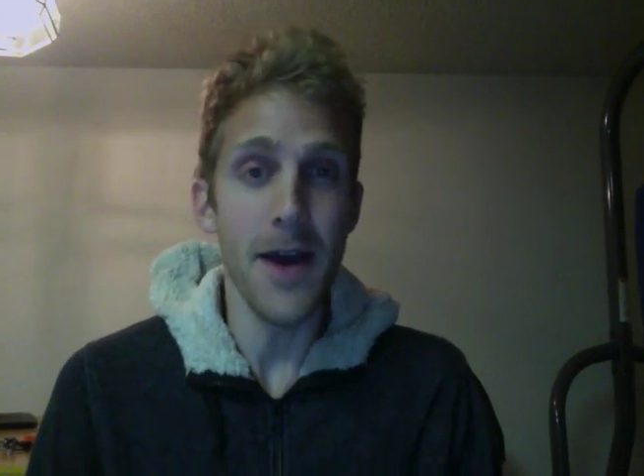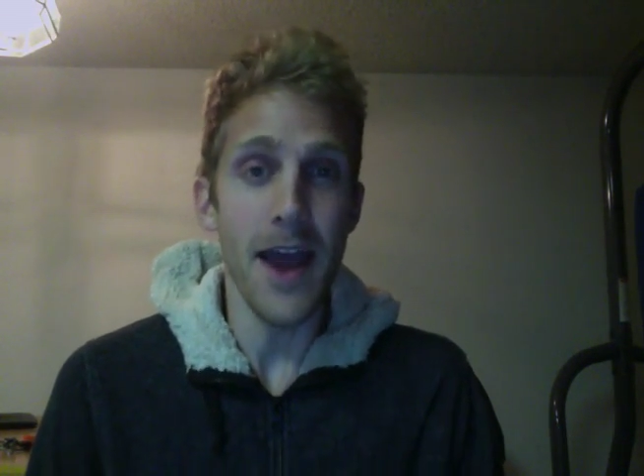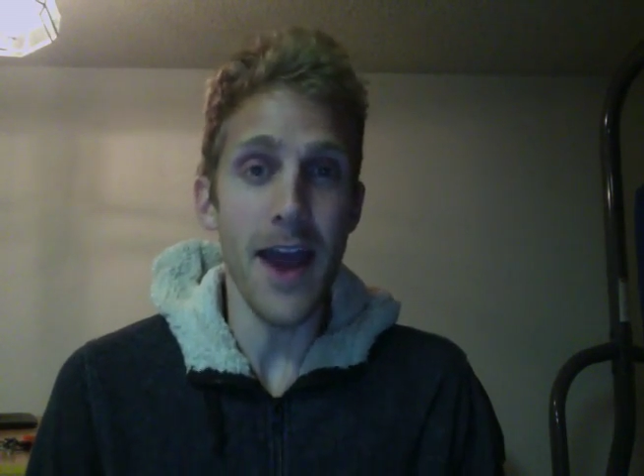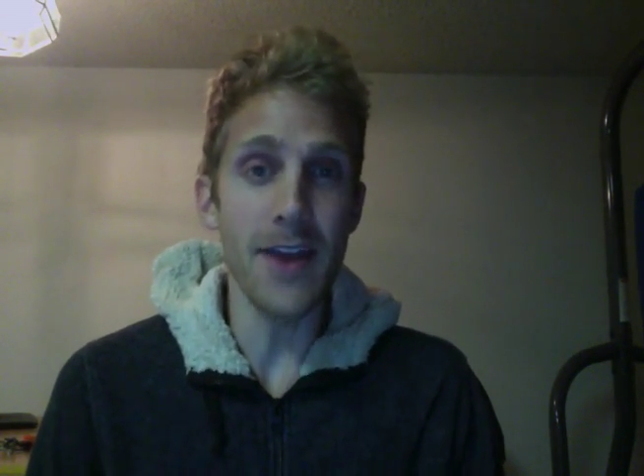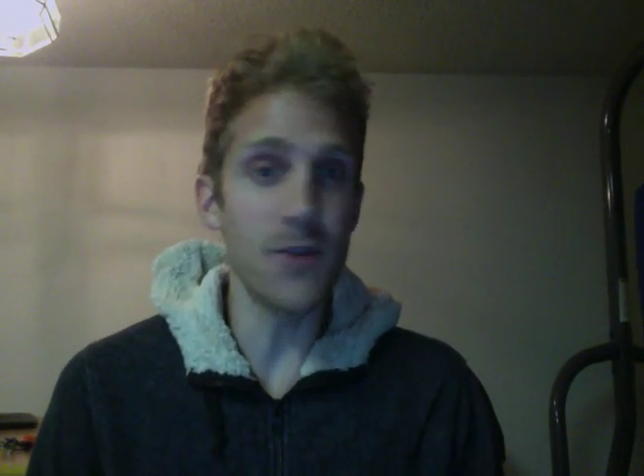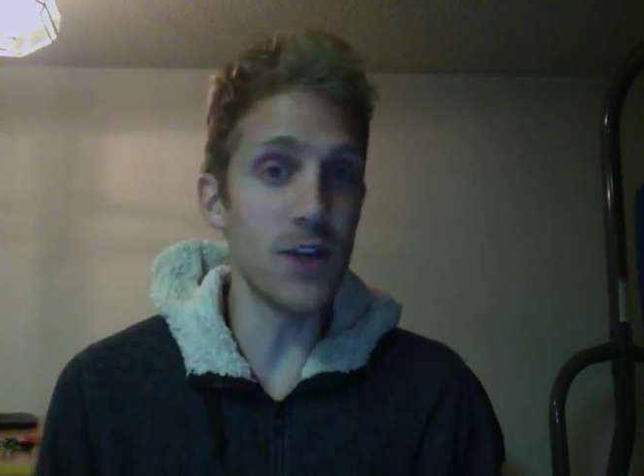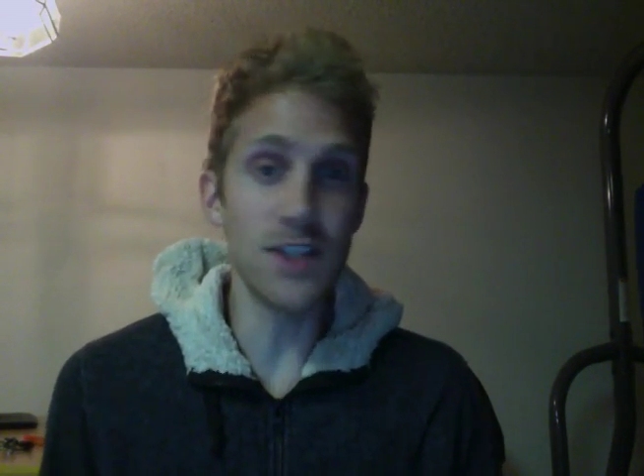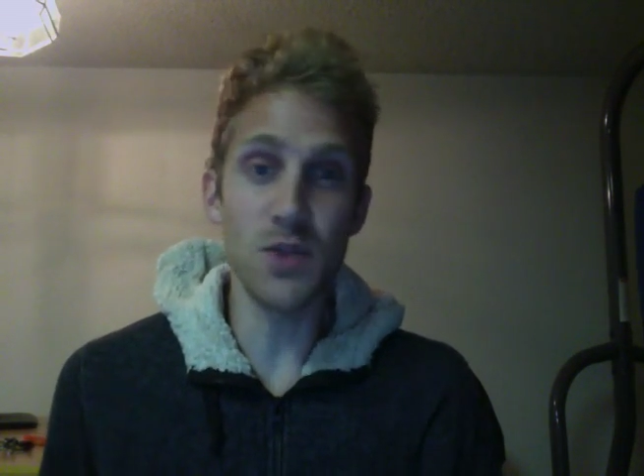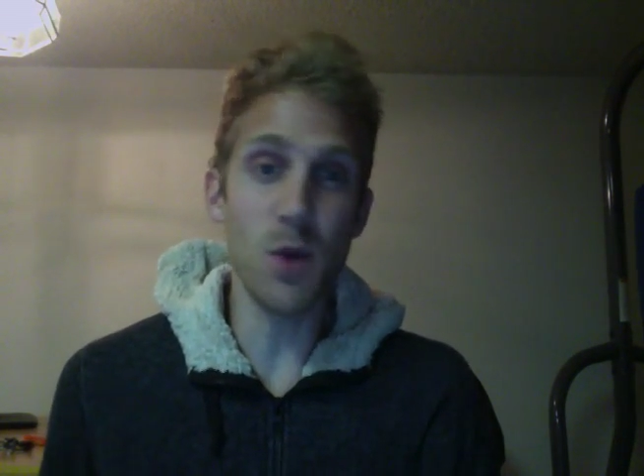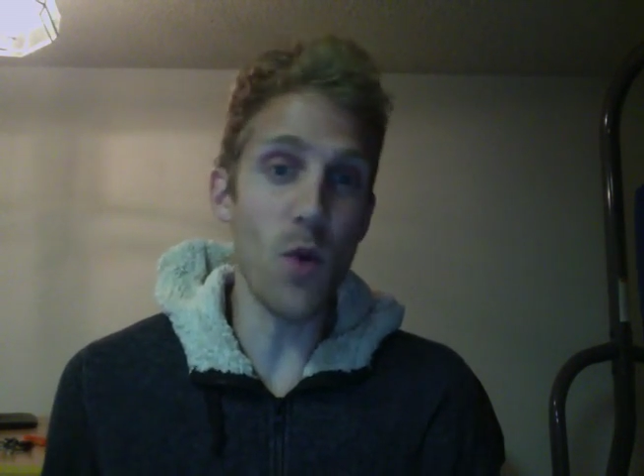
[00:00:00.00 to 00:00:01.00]
And if you guys
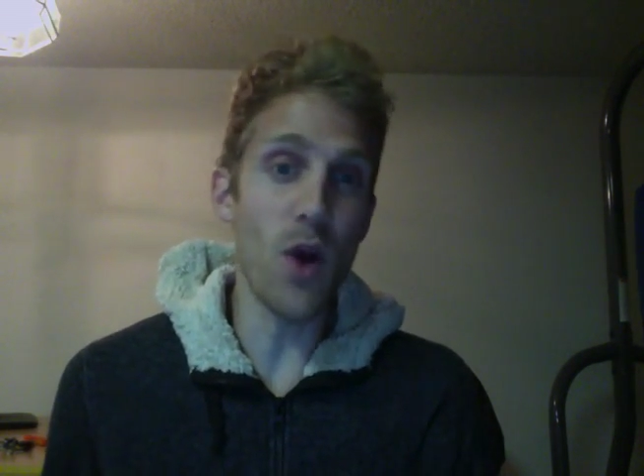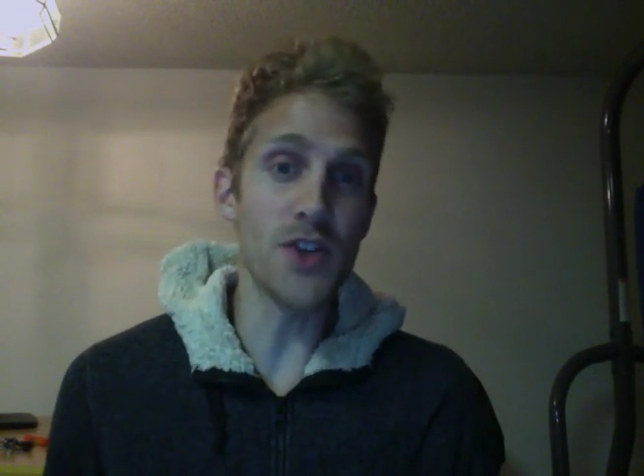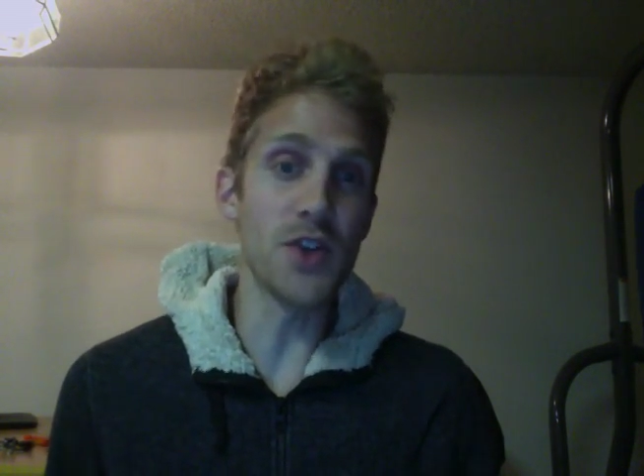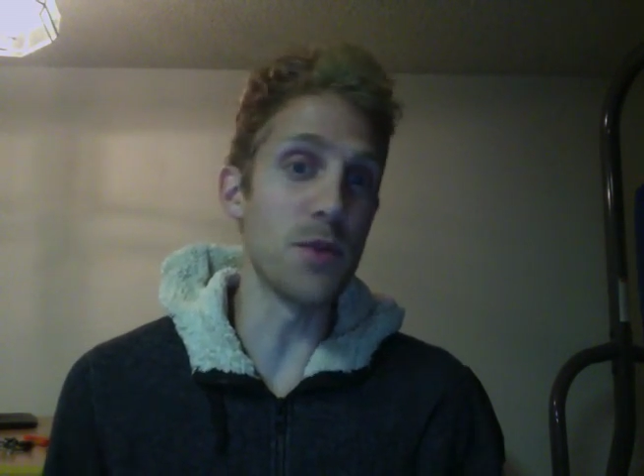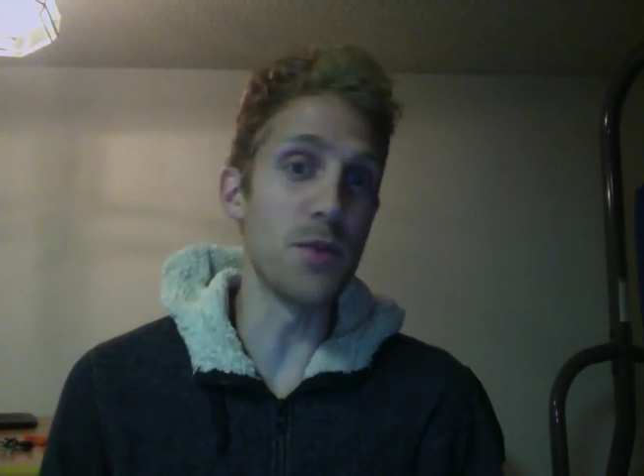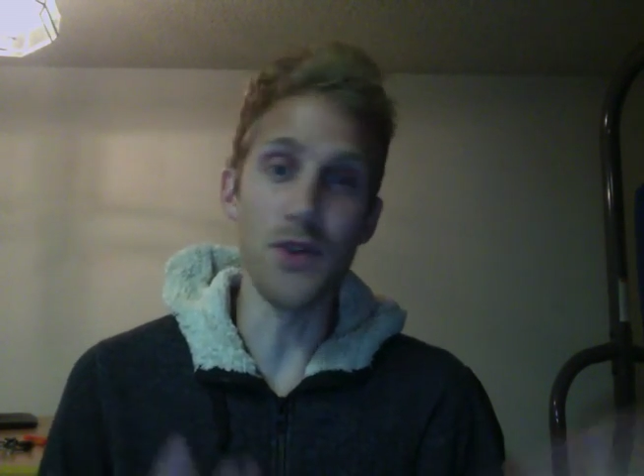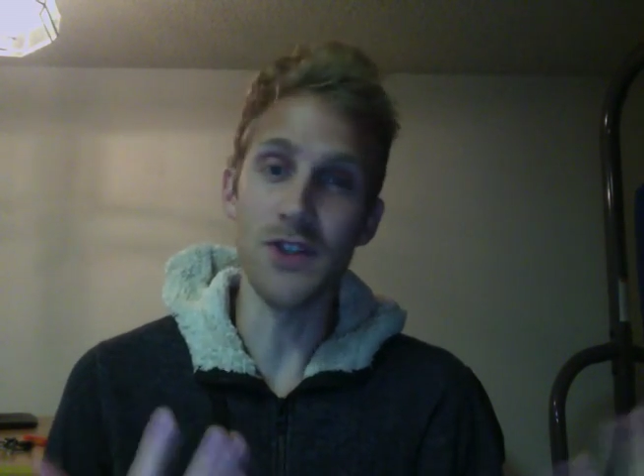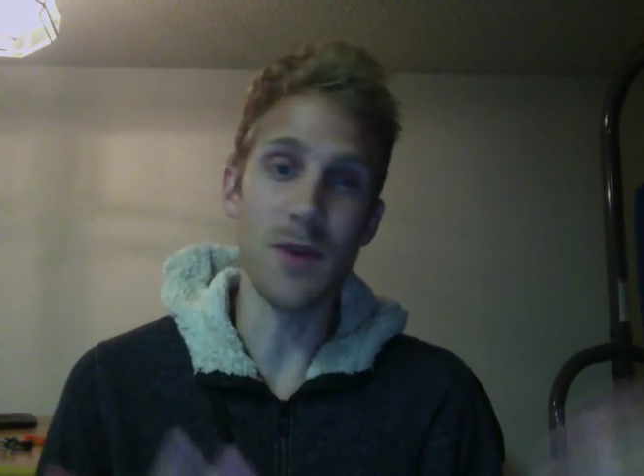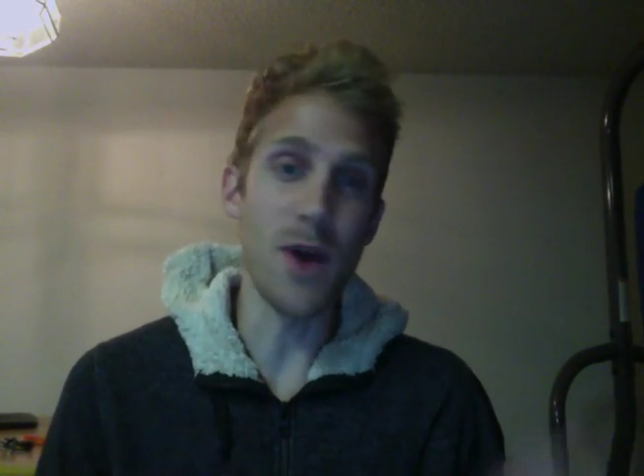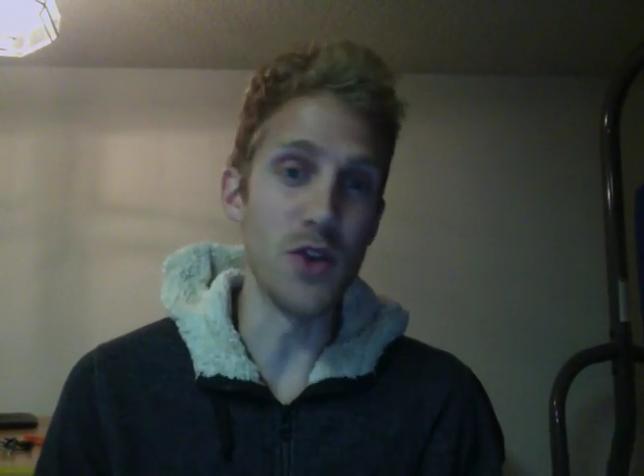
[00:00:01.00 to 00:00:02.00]
just want to watch it, it'll be
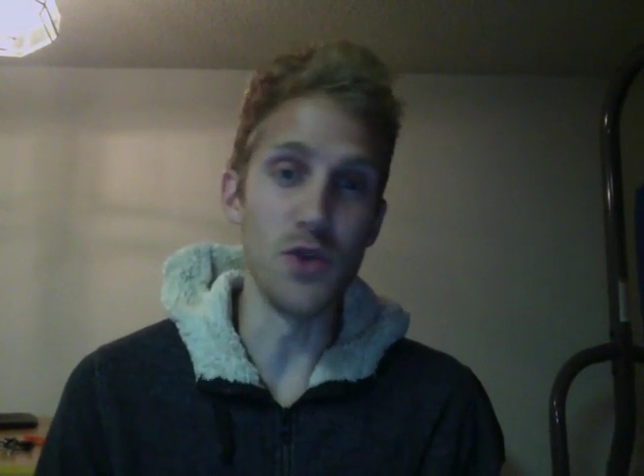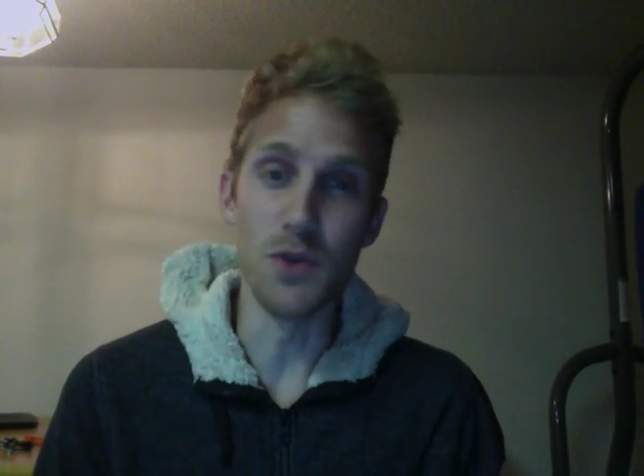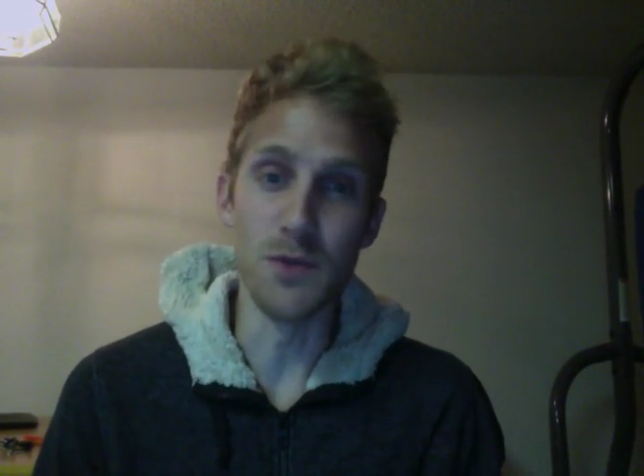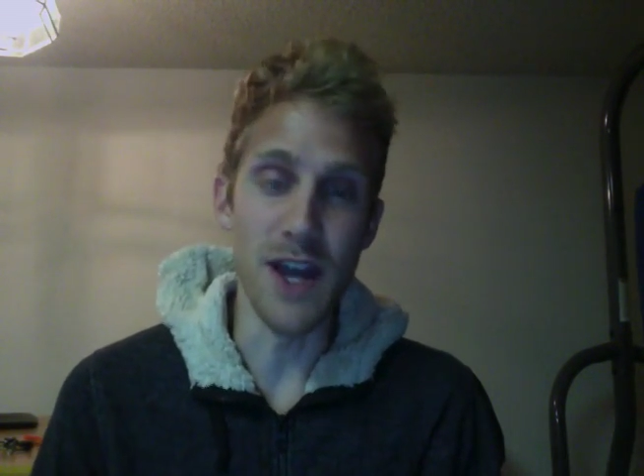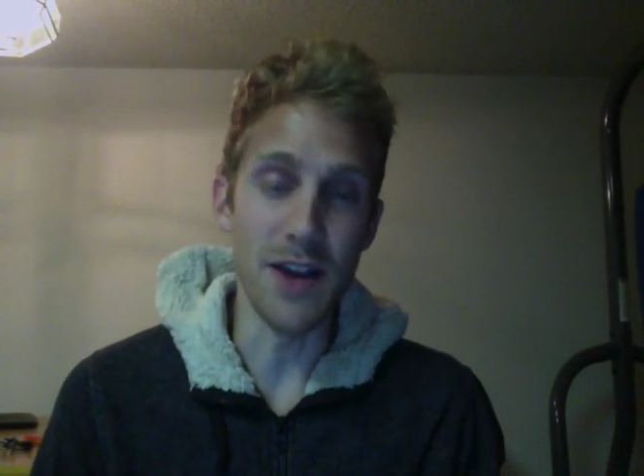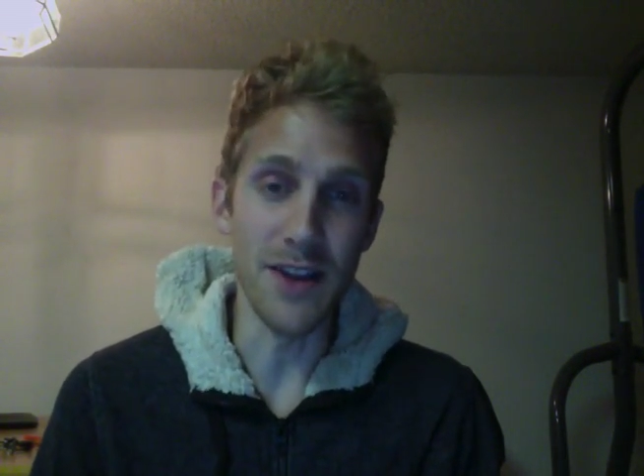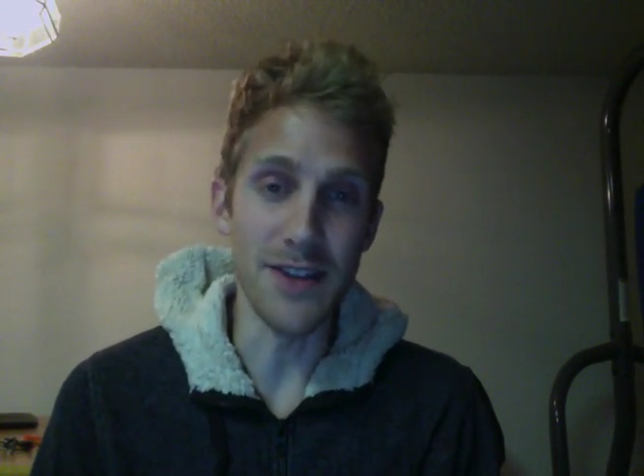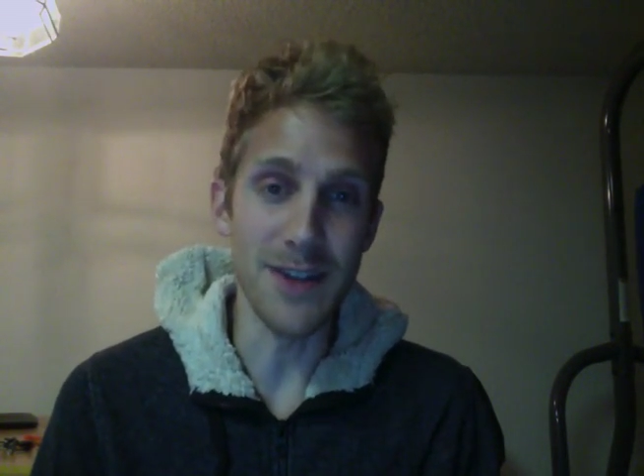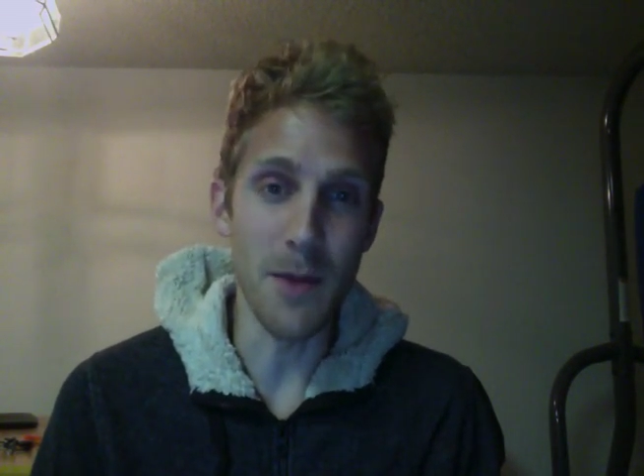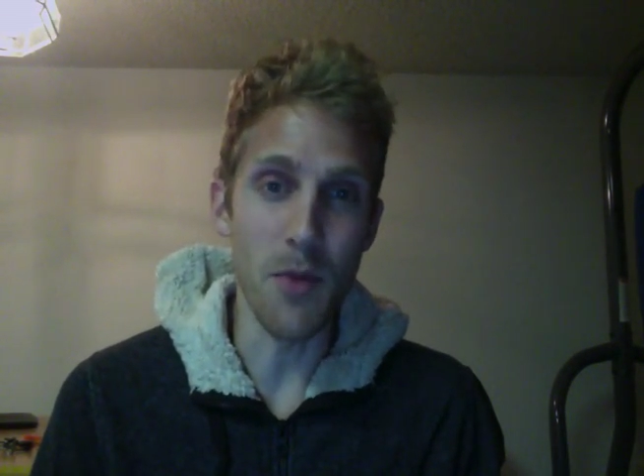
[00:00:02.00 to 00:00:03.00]
posted on my YouTube channel
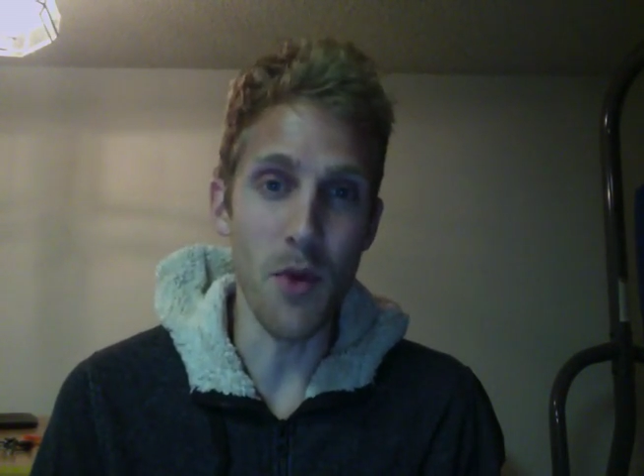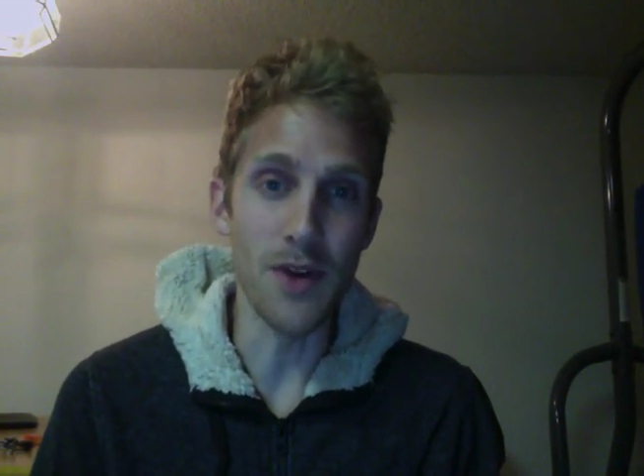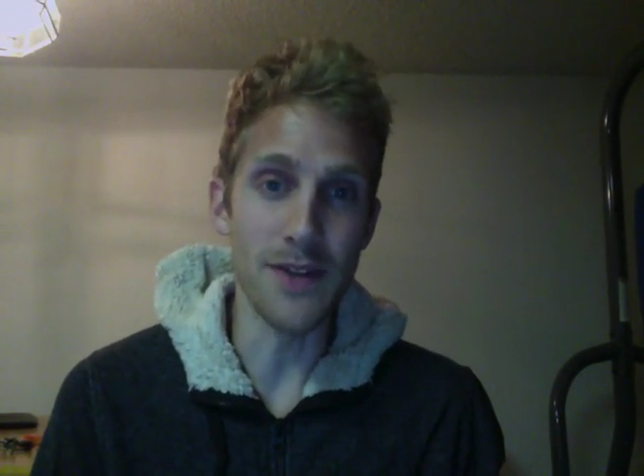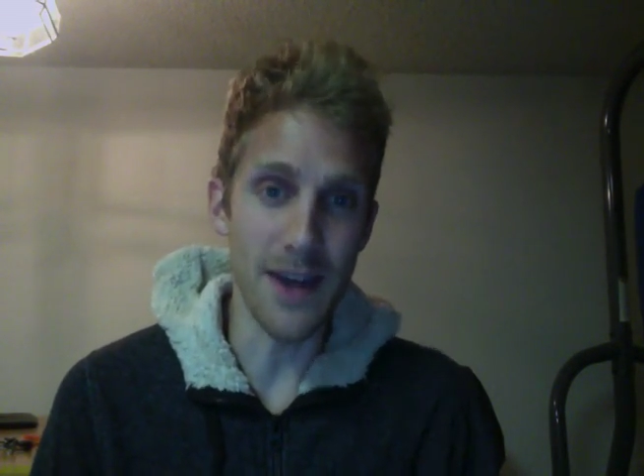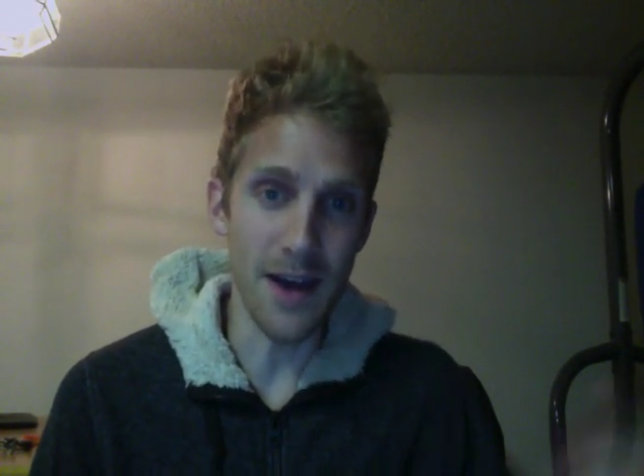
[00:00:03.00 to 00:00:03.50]
at some point